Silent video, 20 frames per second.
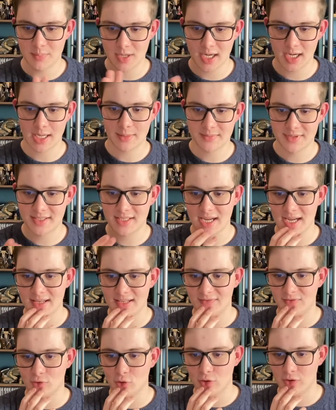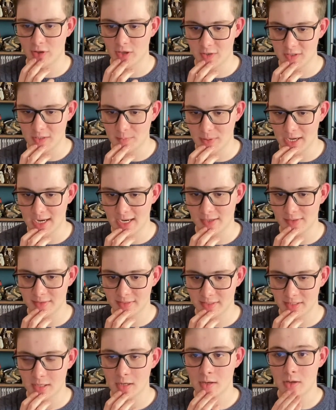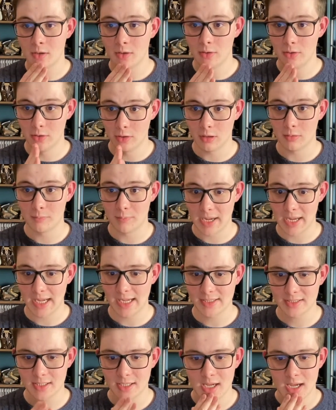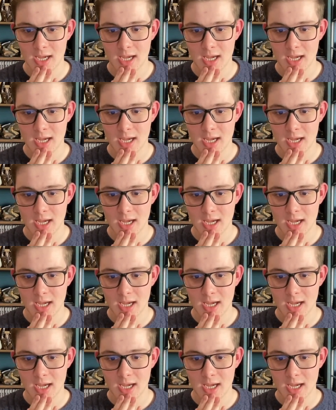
B&M set for £30. Not bad.